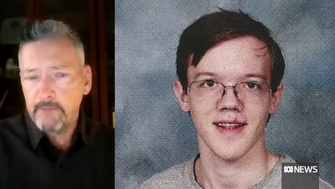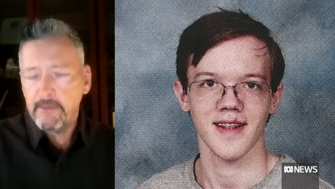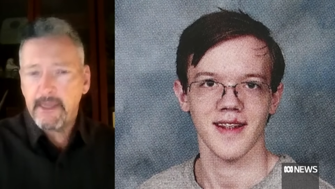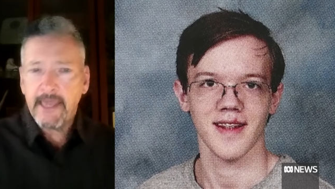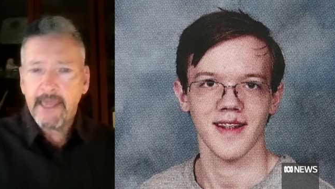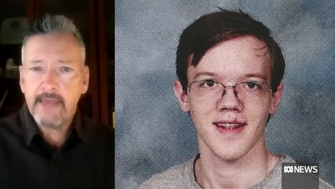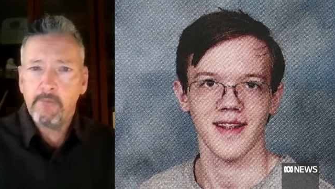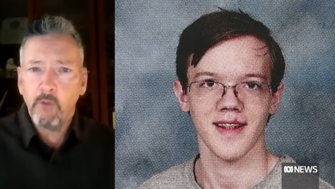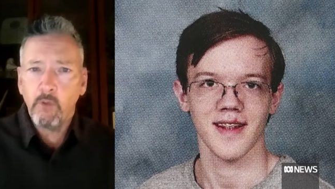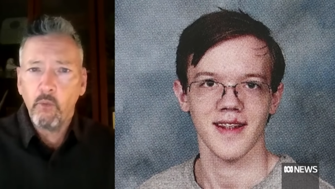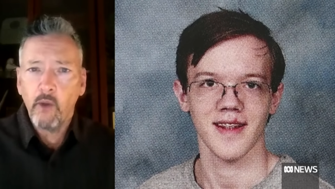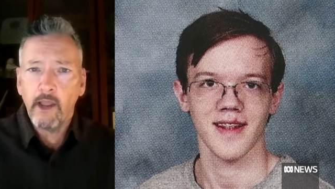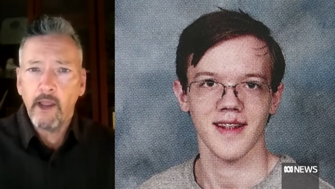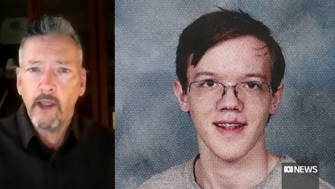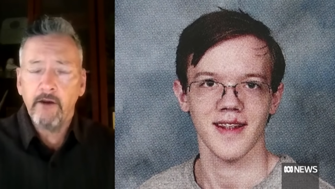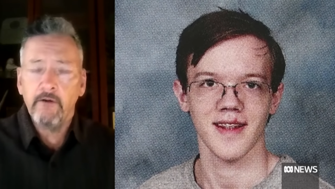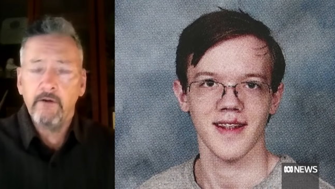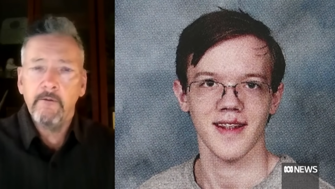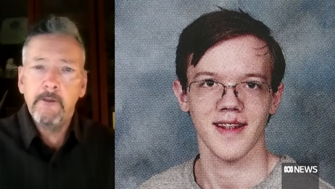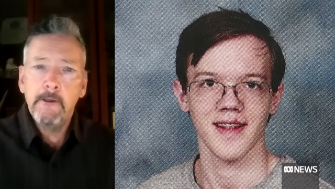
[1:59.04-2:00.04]
Speaker 1: became
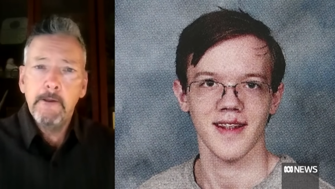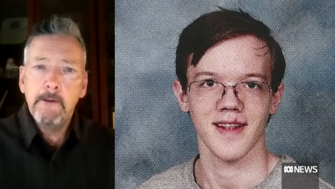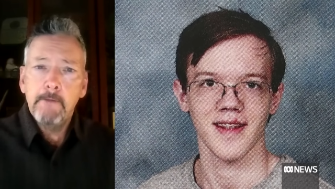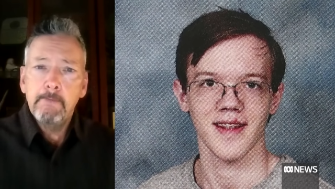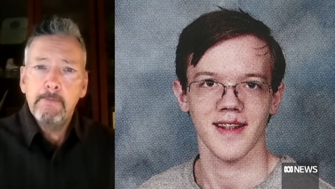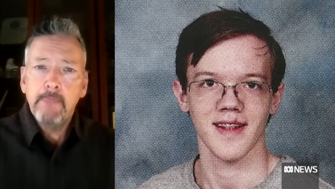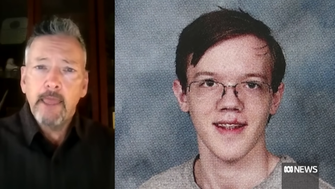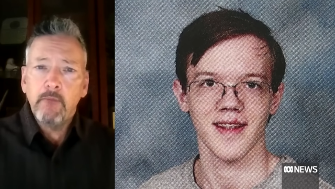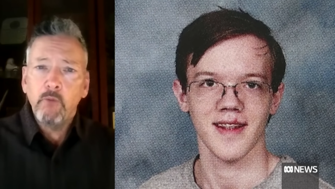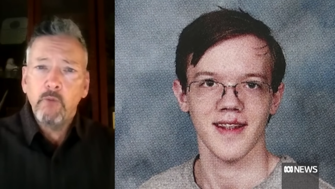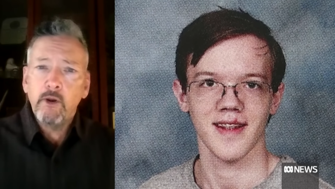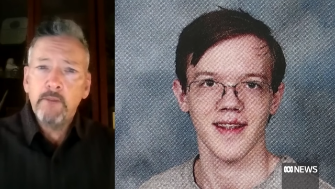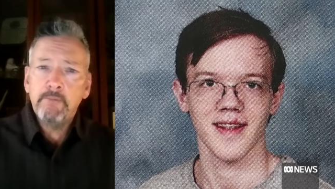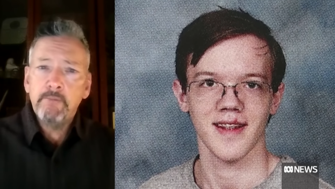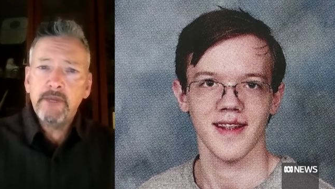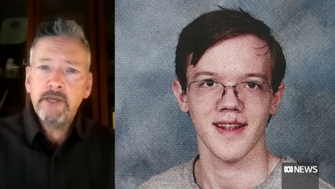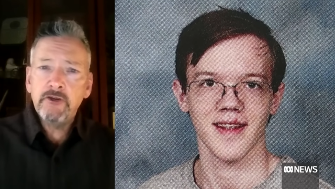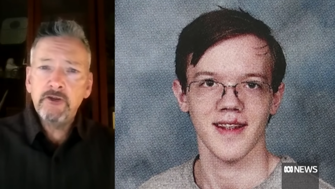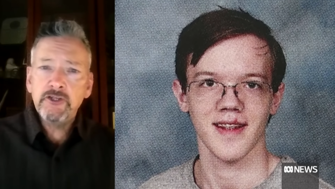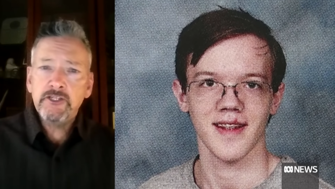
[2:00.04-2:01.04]
aware. And what
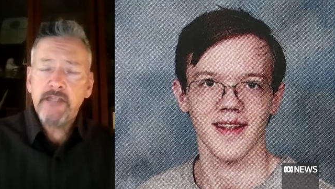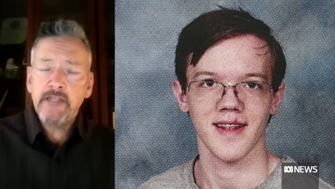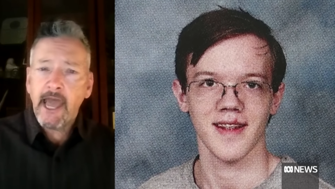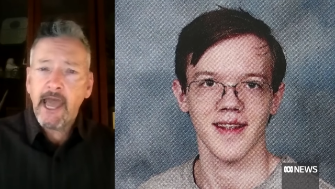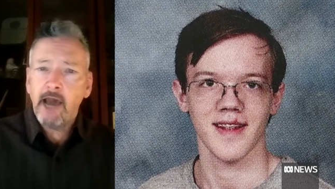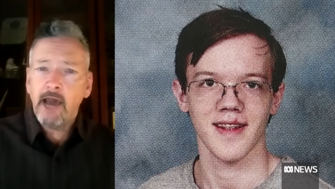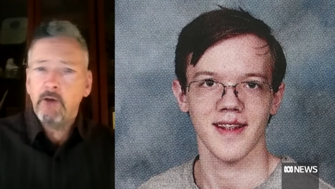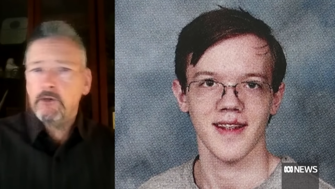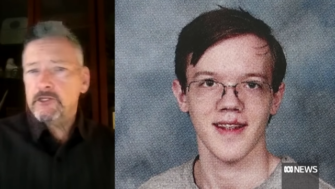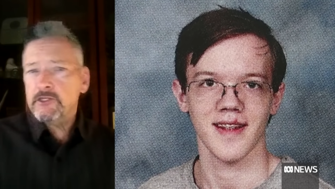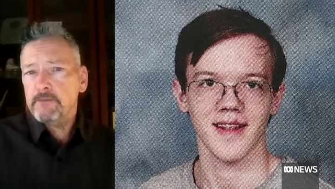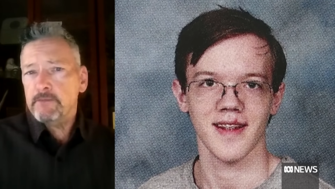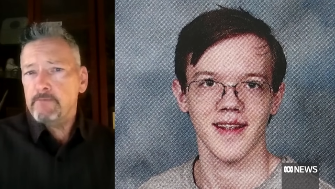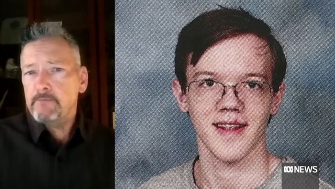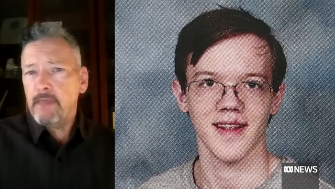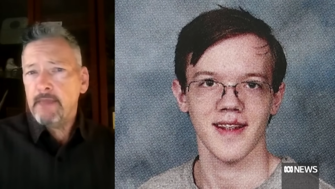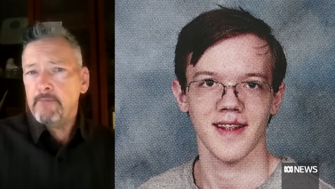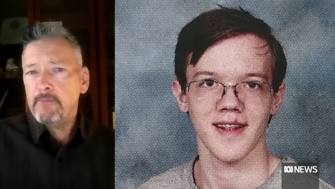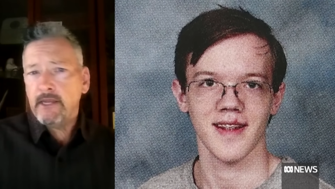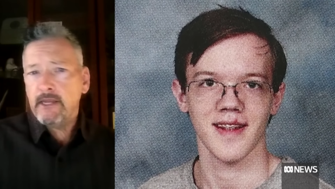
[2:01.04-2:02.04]
appears now is
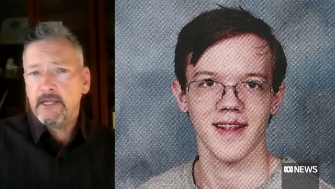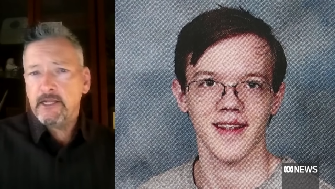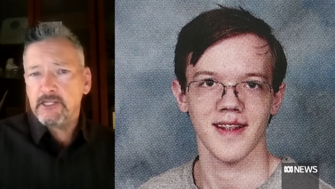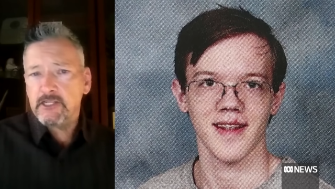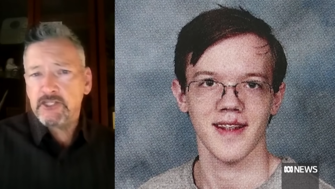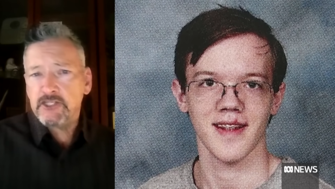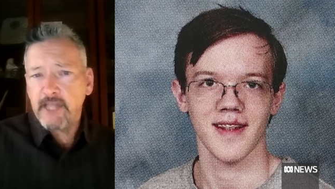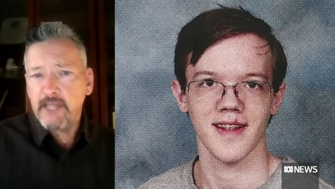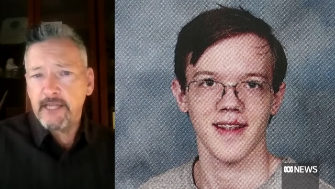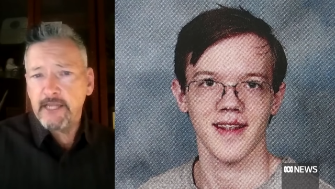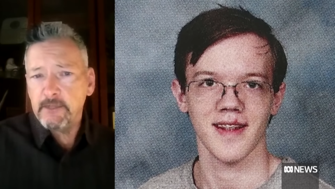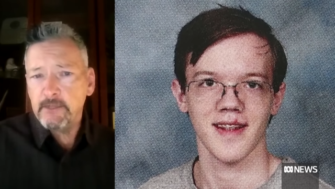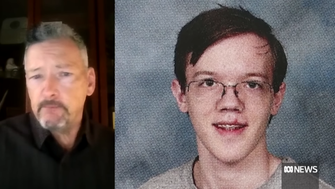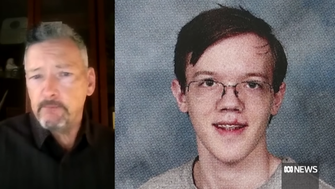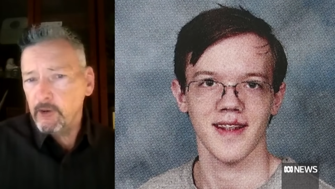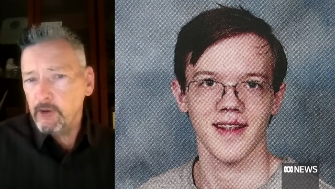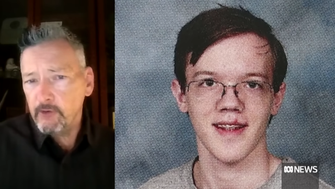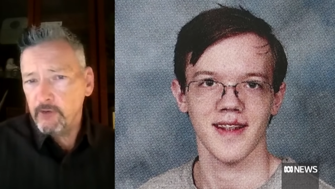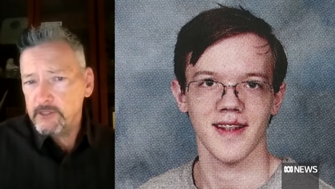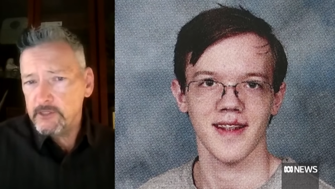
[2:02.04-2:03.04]
it may be an extended
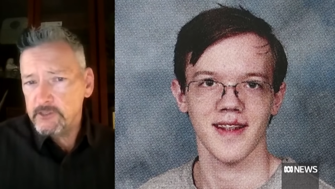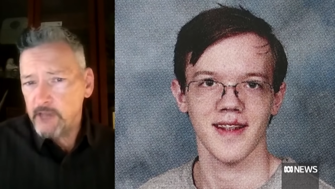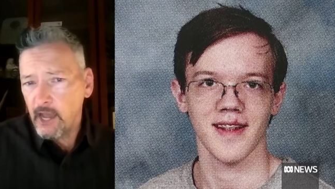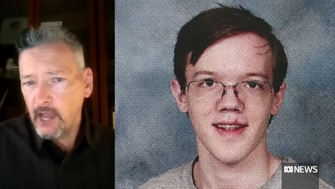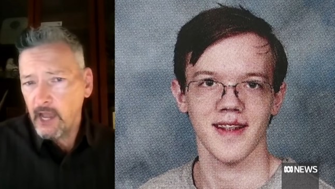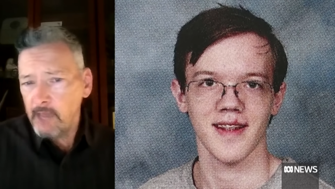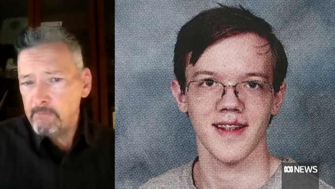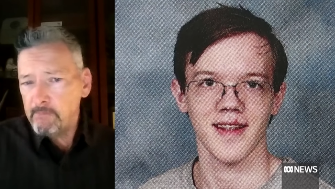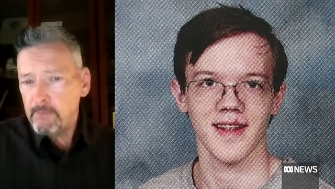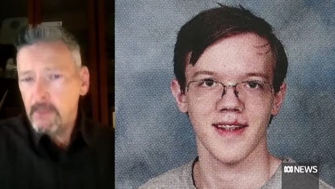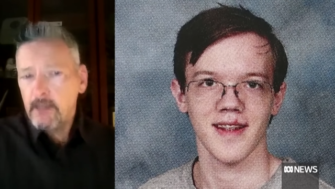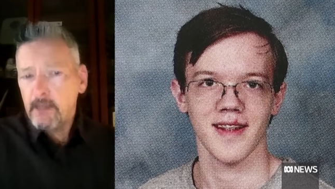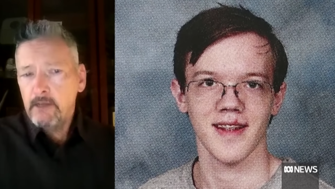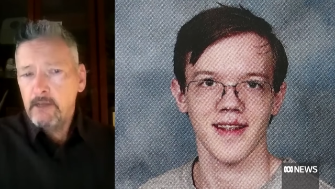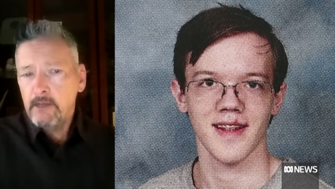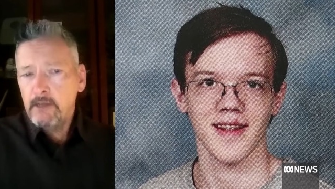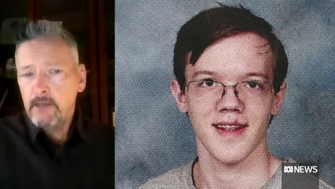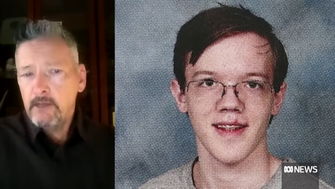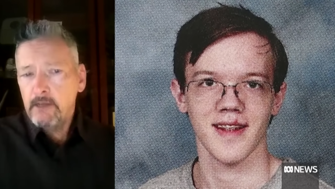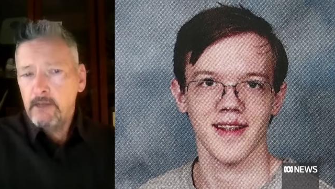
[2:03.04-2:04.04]
period of time
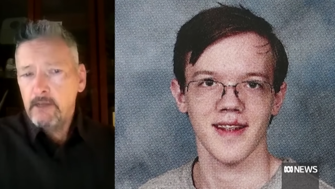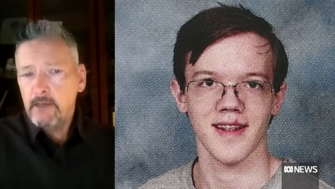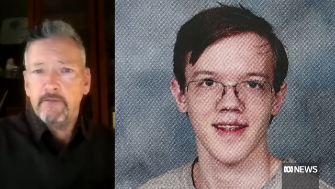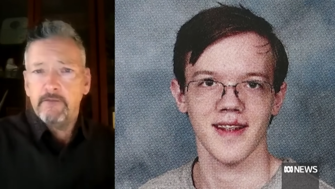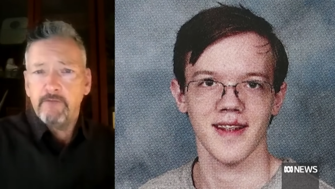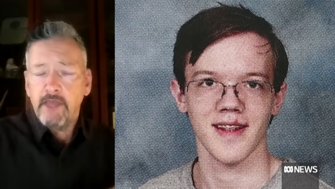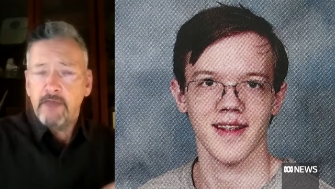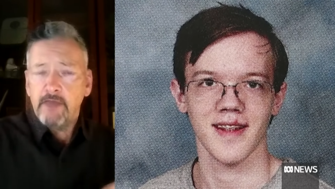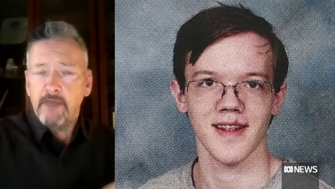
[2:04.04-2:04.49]
between